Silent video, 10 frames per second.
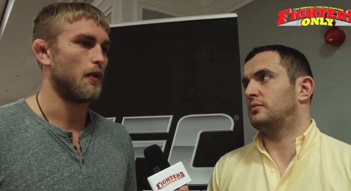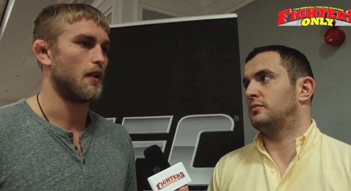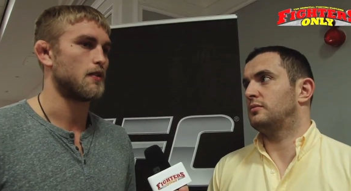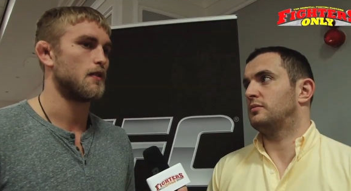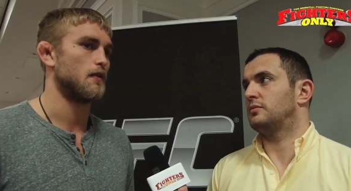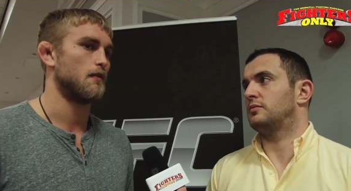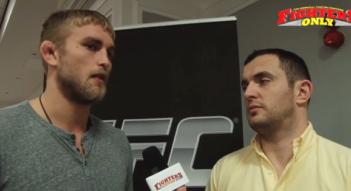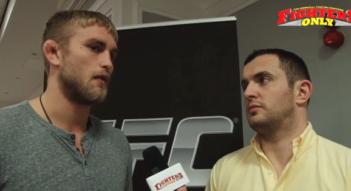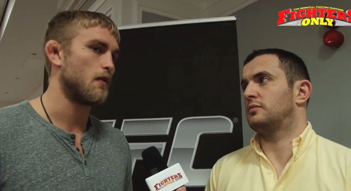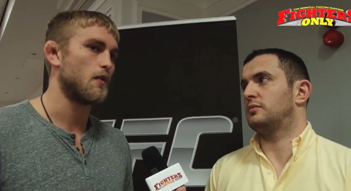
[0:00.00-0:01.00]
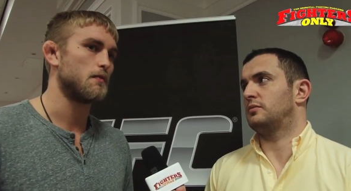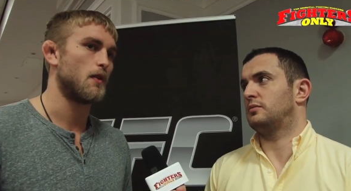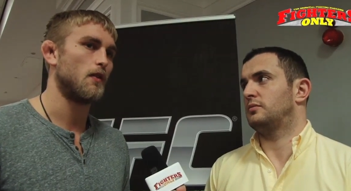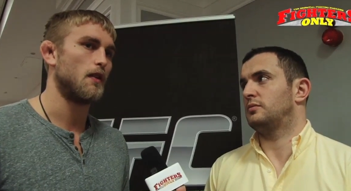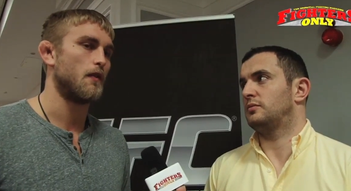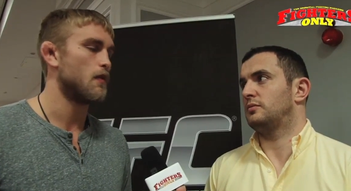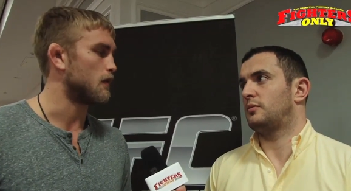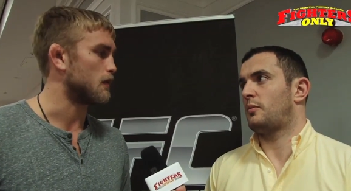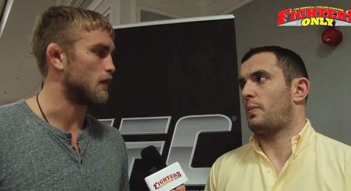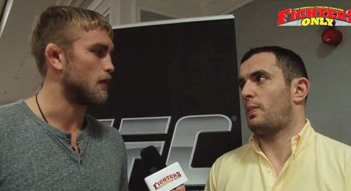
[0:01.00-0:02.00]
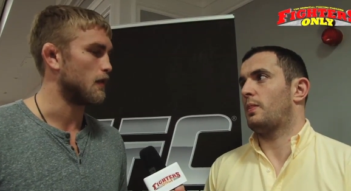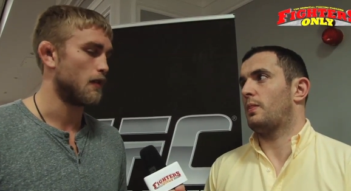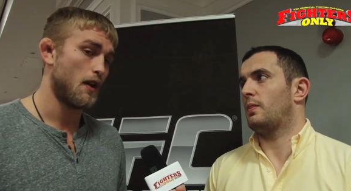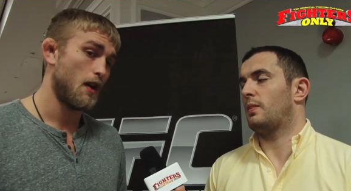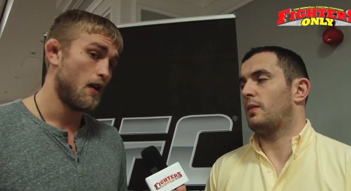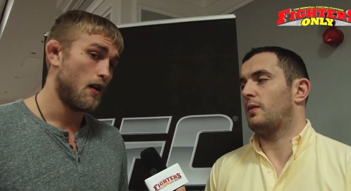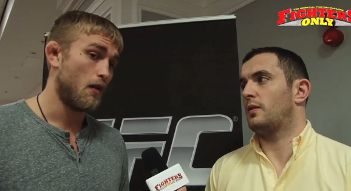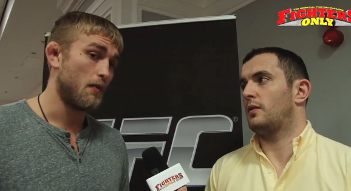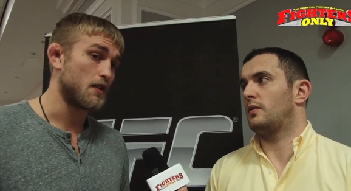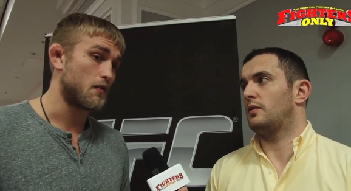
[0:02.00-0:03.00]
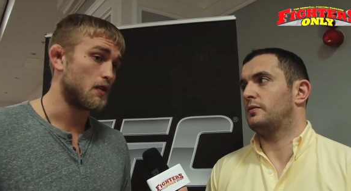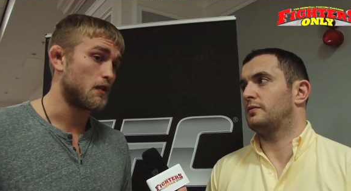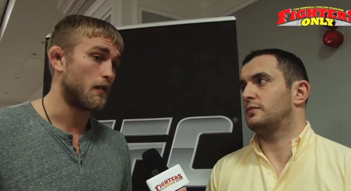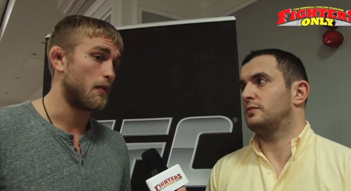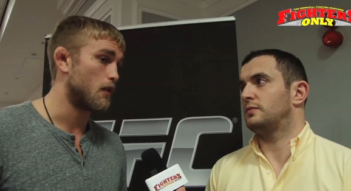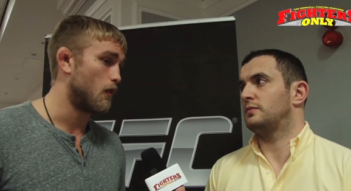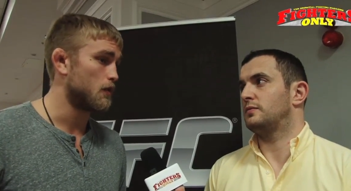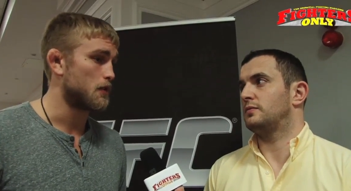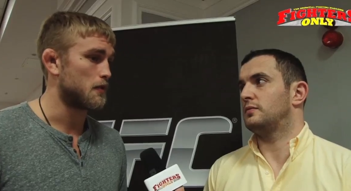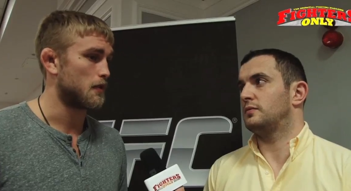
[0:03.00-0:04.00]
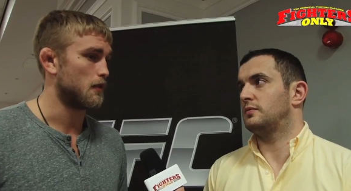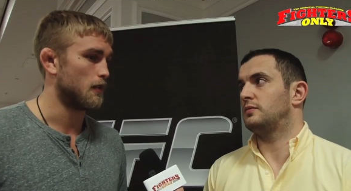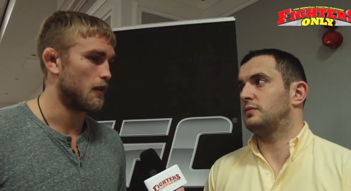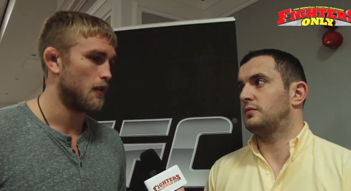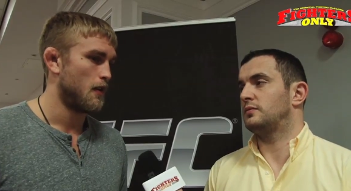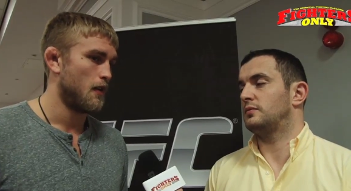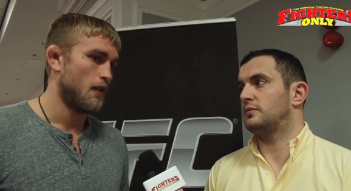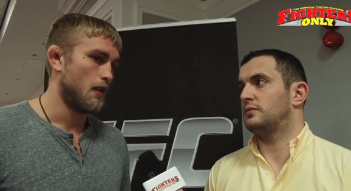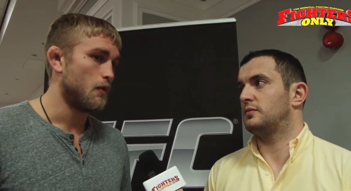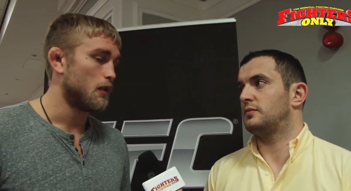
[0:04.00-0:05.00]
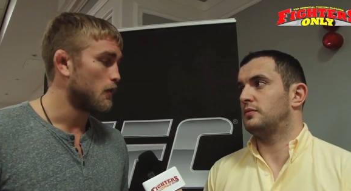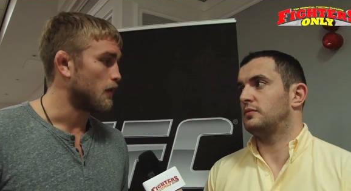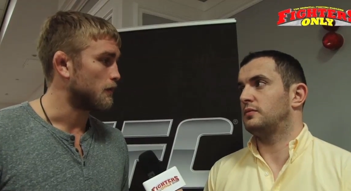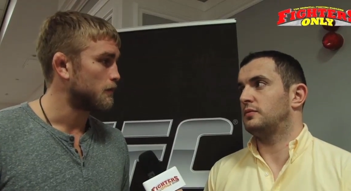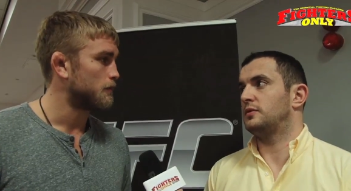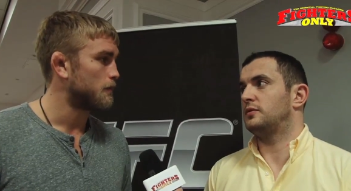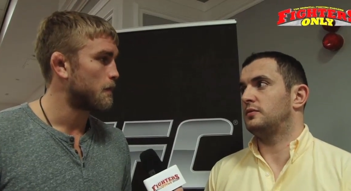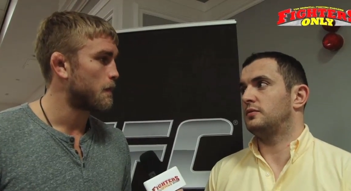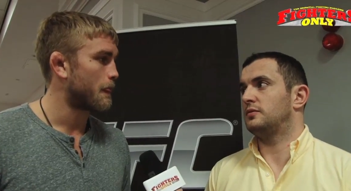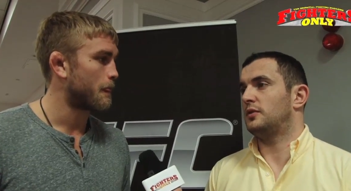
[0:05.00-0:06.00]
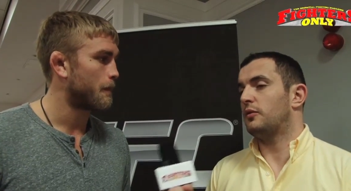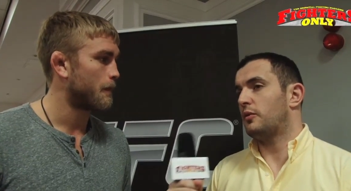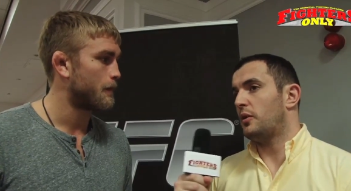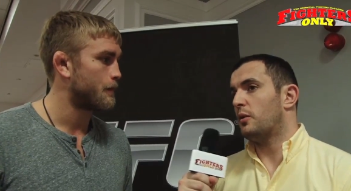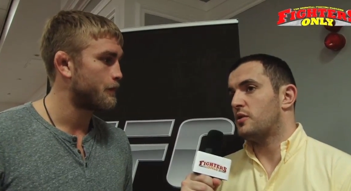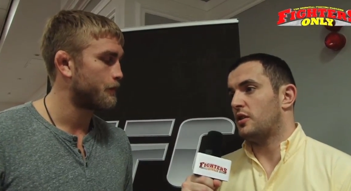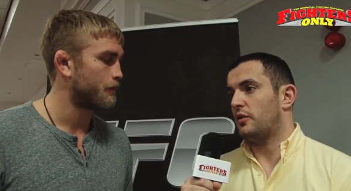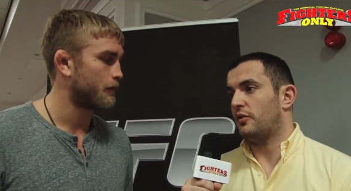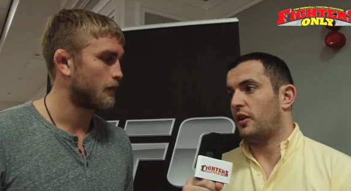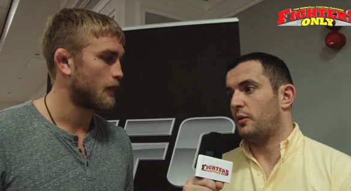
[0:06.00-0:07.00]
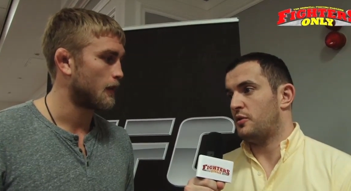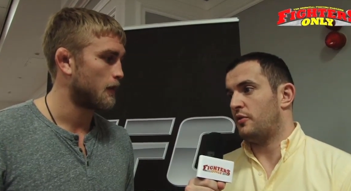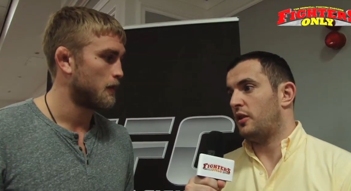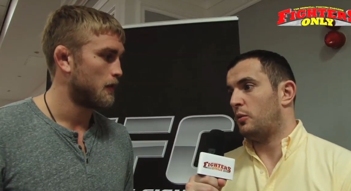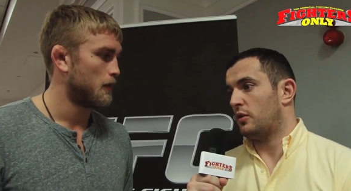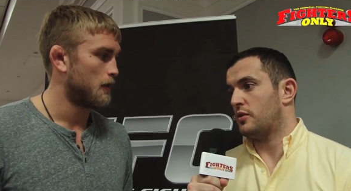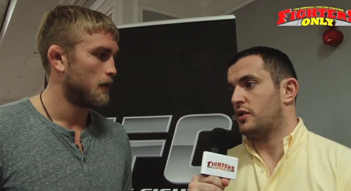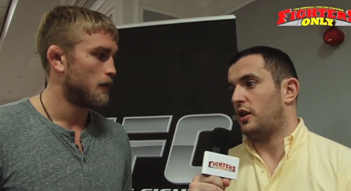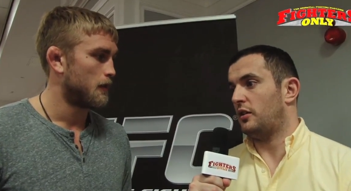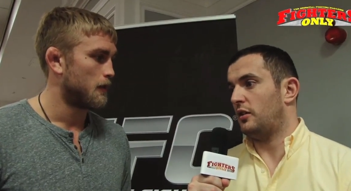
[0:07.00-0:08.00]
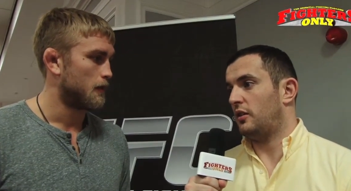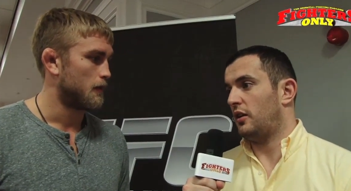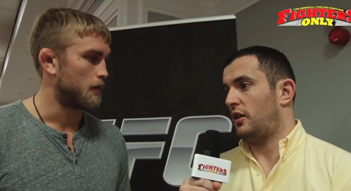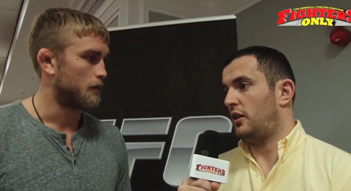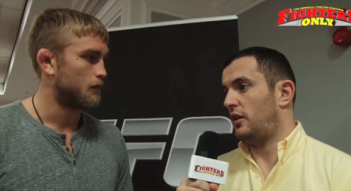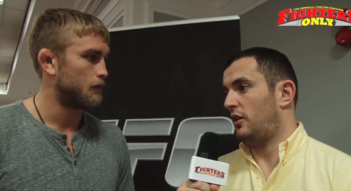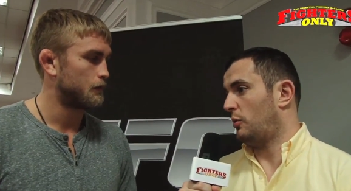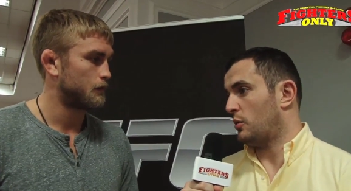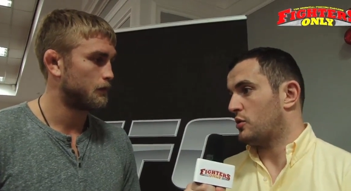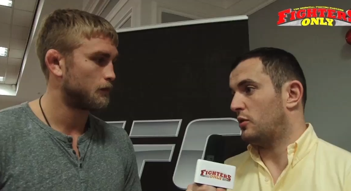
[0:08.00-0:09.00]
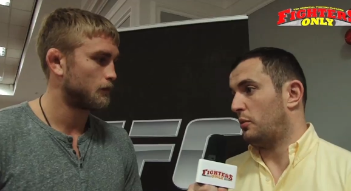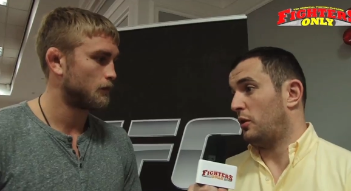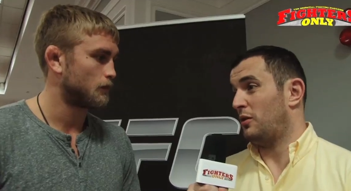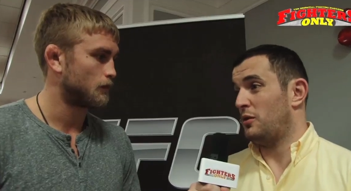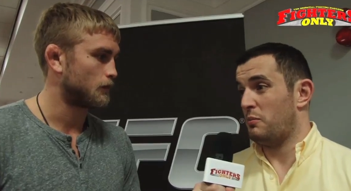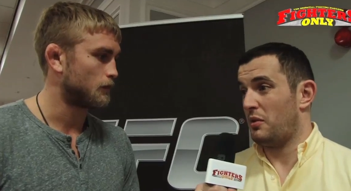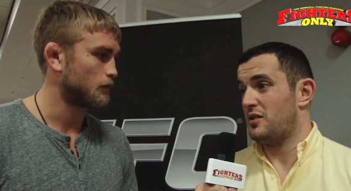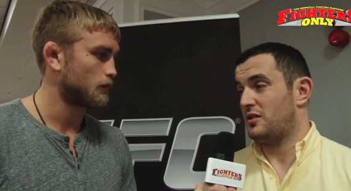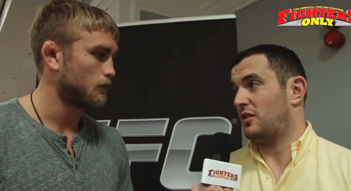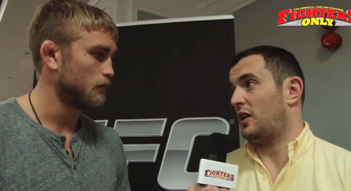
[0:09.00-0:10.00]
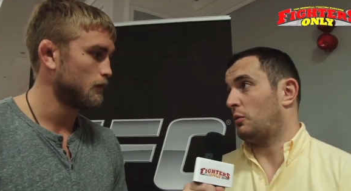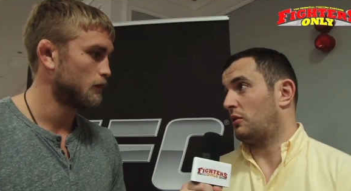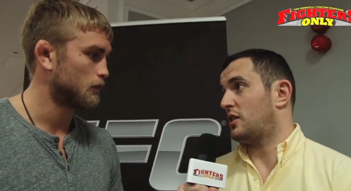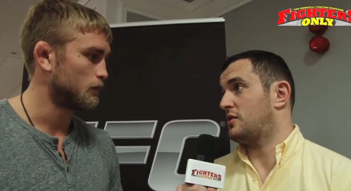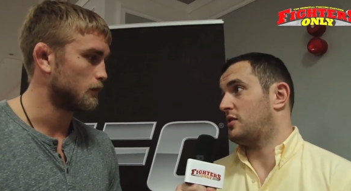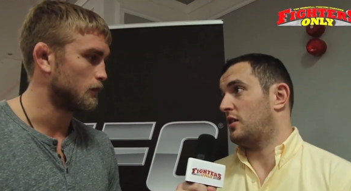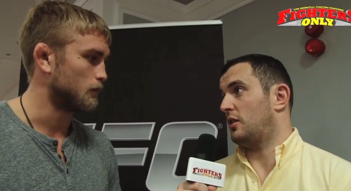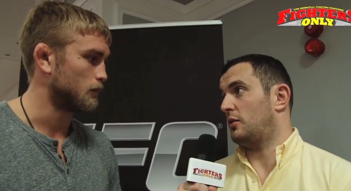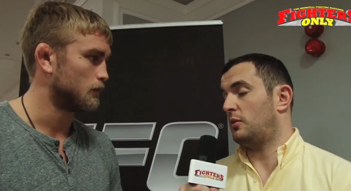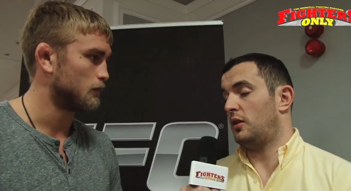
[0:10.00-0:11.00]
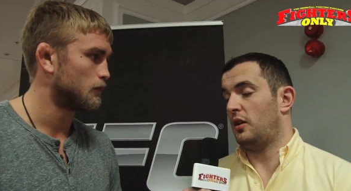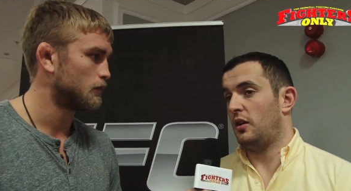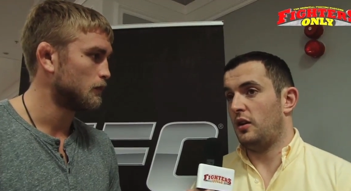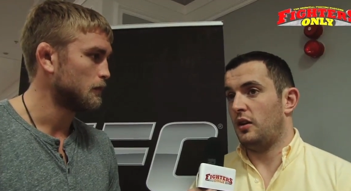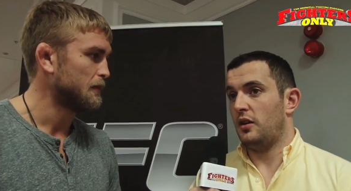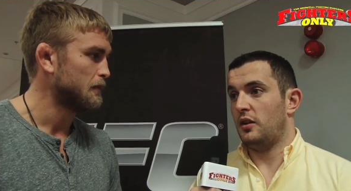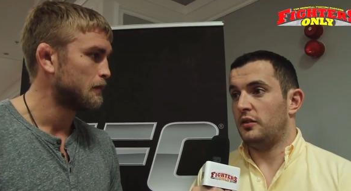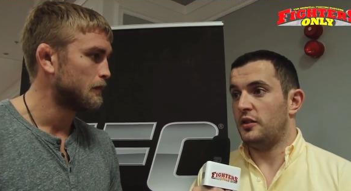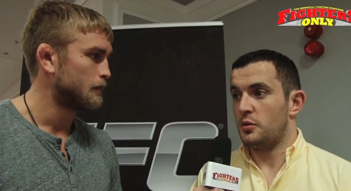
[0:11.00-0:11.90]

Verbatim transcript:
Speaker 1: plan. So that, that was my only focus. You know, I heard my instruction from my coaches, and it went well. Mm.
Speaker 2: Now, for me, I would say the fight was very one-sided, uh, almost to the point that you basically outclassed Thiago. Did